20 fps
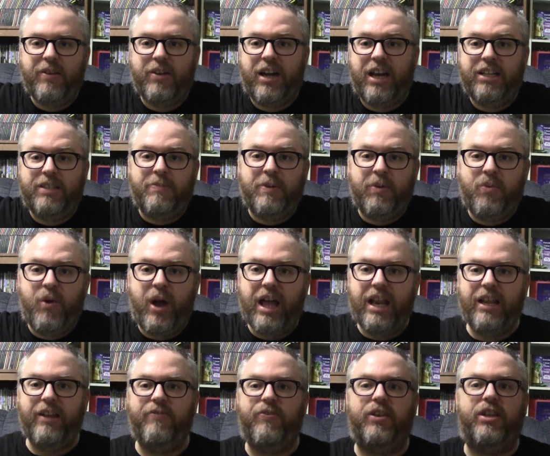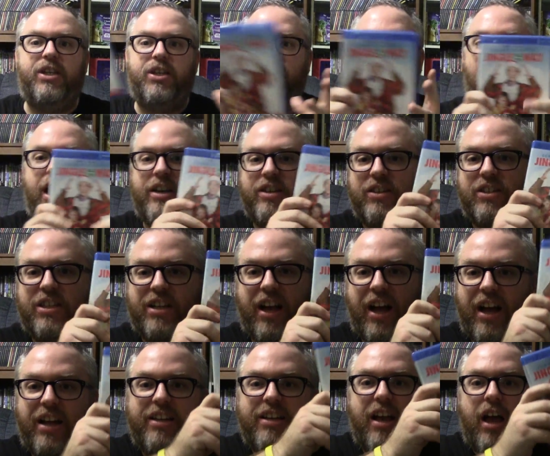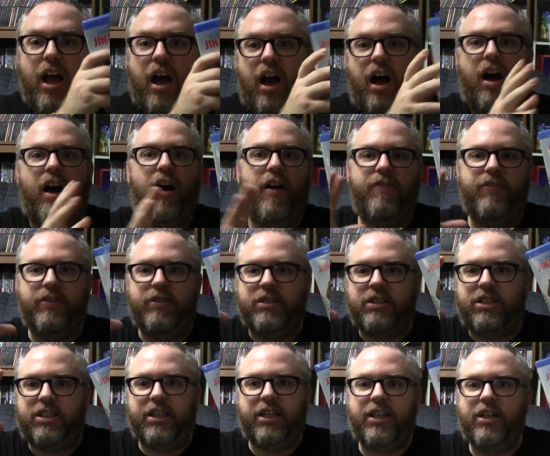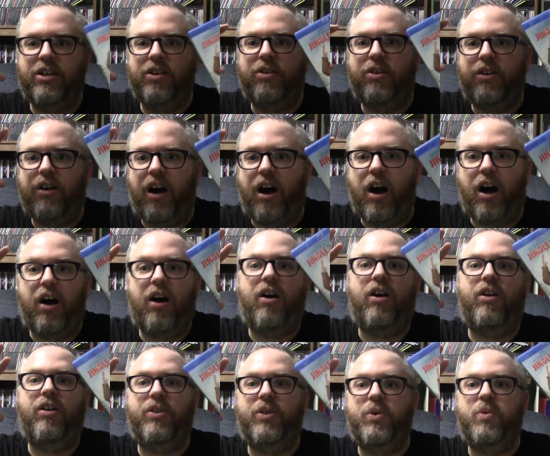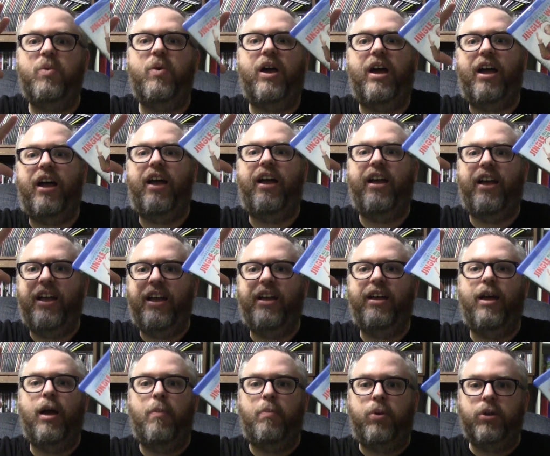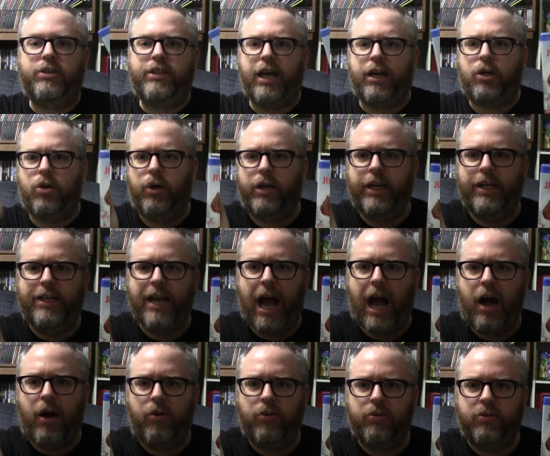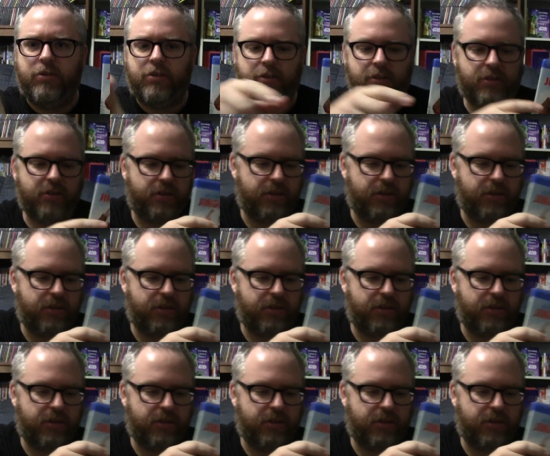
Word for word: Haven't you been waiting for the director's cut of Jingle All the Way? Put that cookie down.